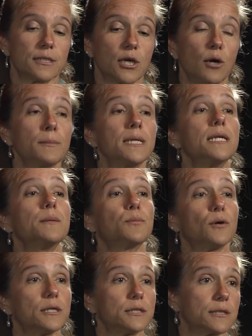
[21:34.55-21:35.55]
The culminating
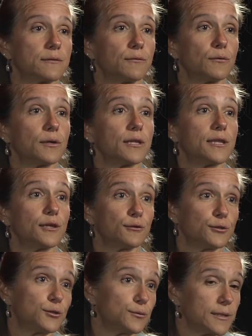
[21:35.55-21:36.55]
project for a theater
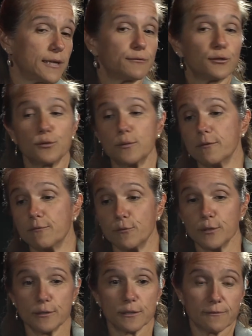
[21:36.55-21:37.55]
student after doing
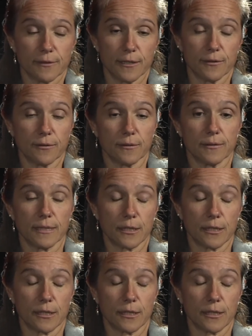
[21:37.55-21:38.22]
4 years of theater